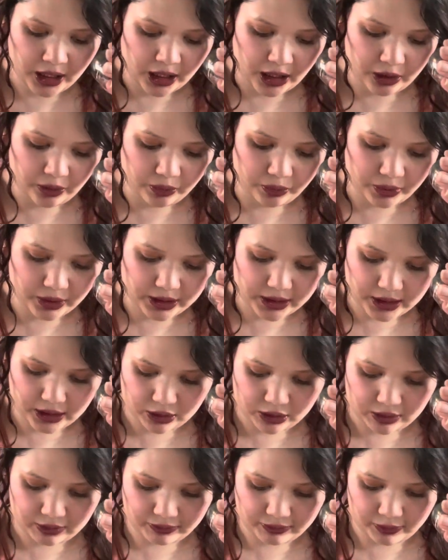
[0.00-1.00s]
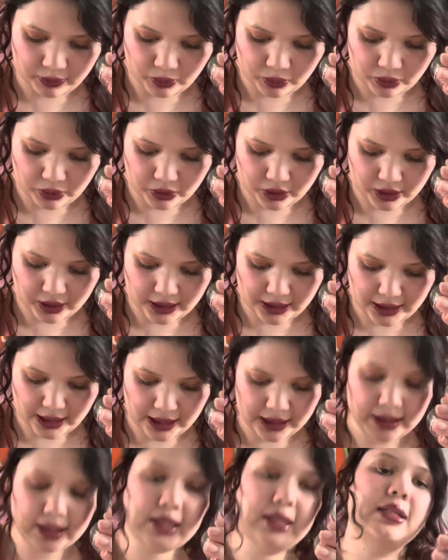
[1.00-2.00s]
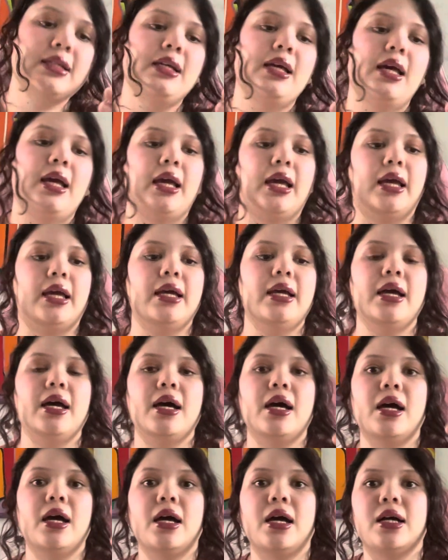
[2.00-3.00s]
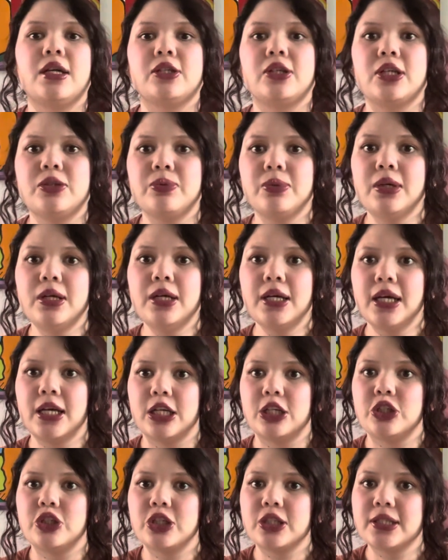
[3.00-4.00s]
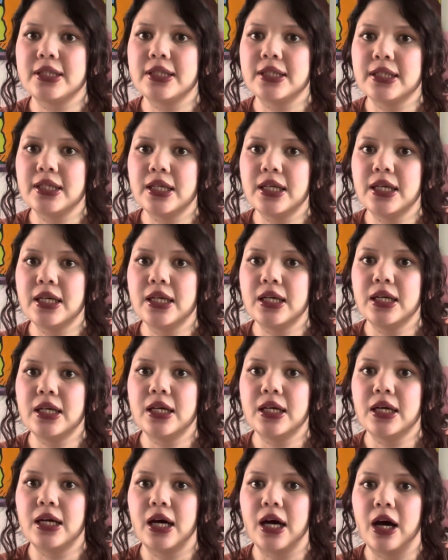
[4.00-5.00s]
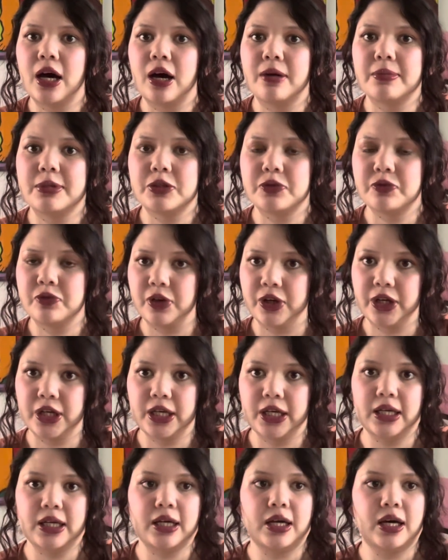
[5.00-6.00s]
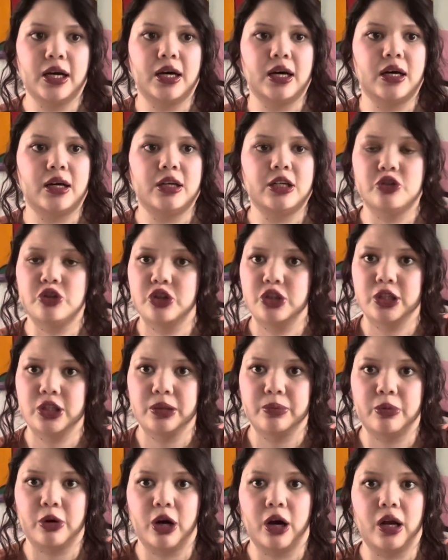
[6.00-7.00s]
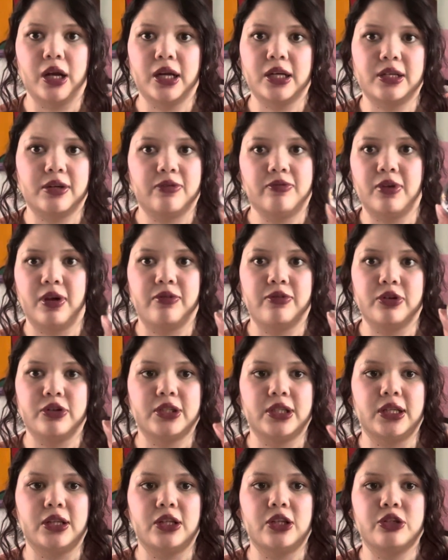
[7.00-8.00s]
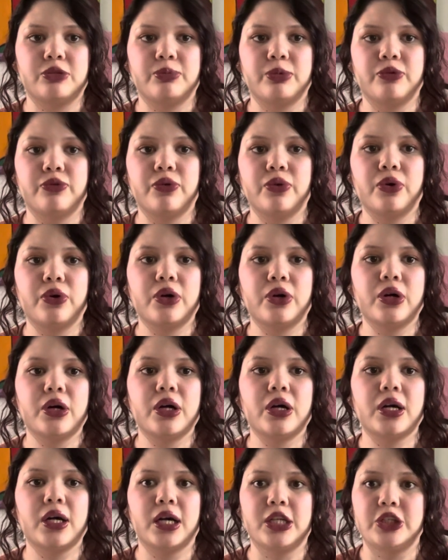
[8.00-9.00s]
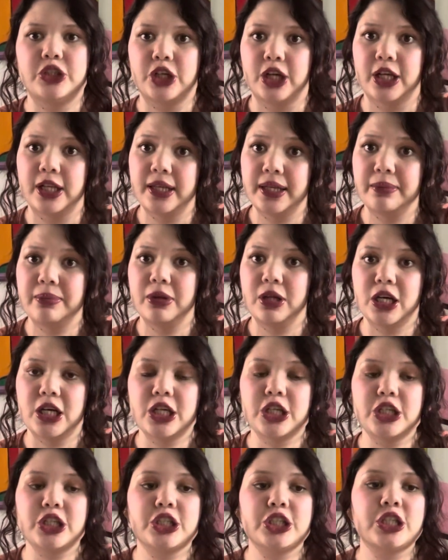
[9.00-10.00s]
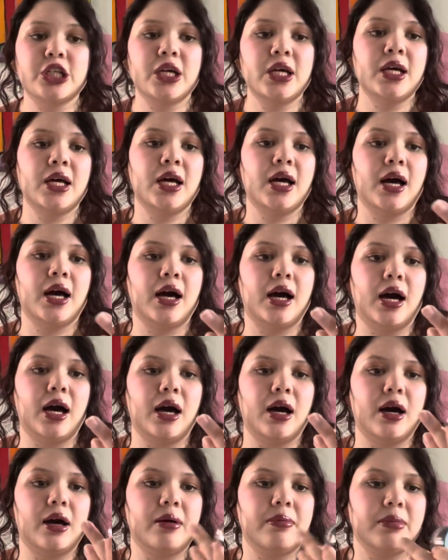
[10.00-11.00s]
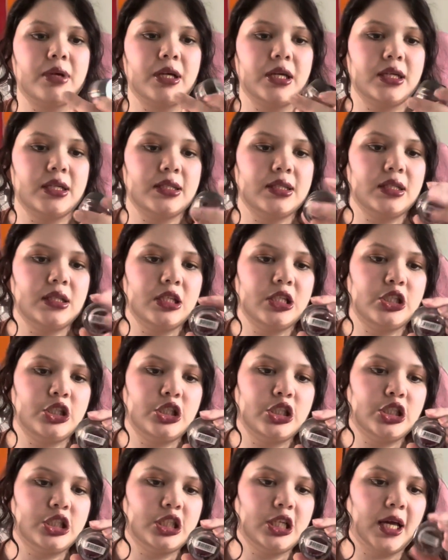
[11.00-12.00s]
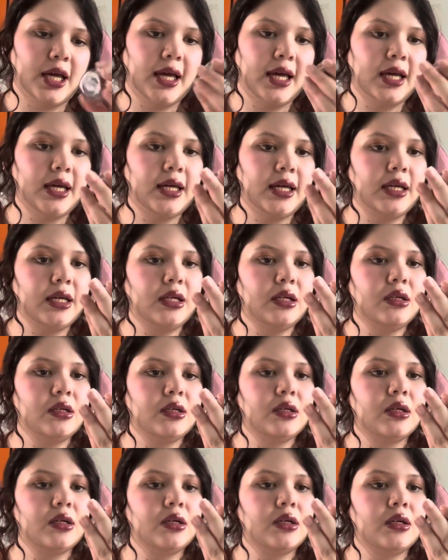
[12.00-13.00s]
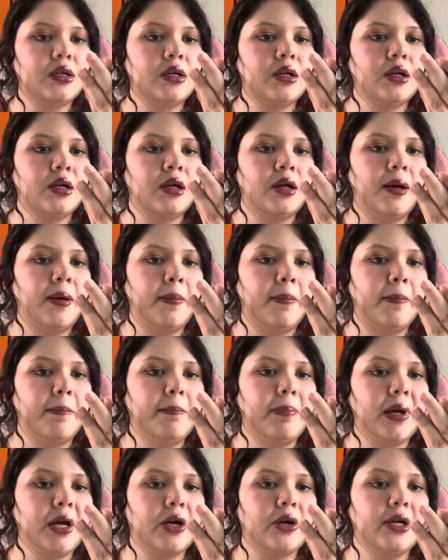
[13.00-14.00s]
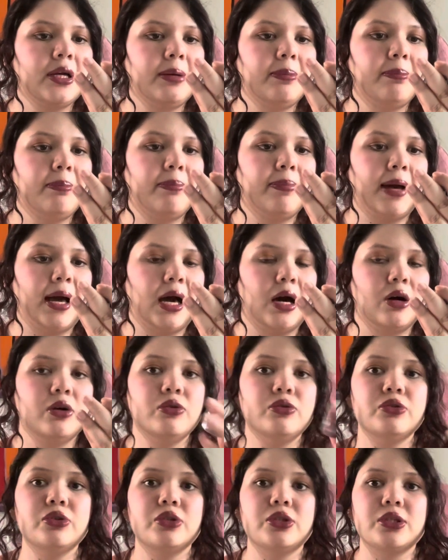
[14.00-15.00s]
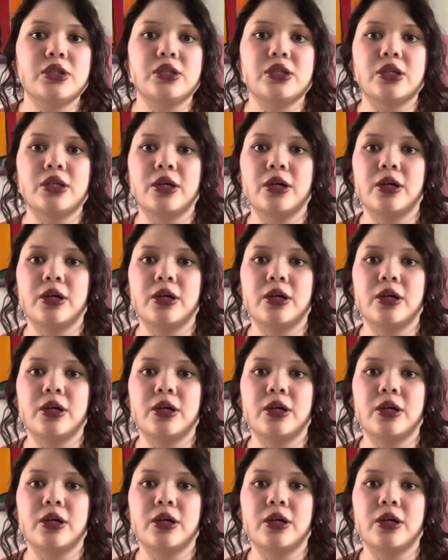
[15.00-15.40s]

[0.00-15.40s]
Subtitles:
It retails for $9.98. So that's really interesting. It's a very interesting product. I've never seen this before, a jelly blush. It is in the shade Berry Bounce.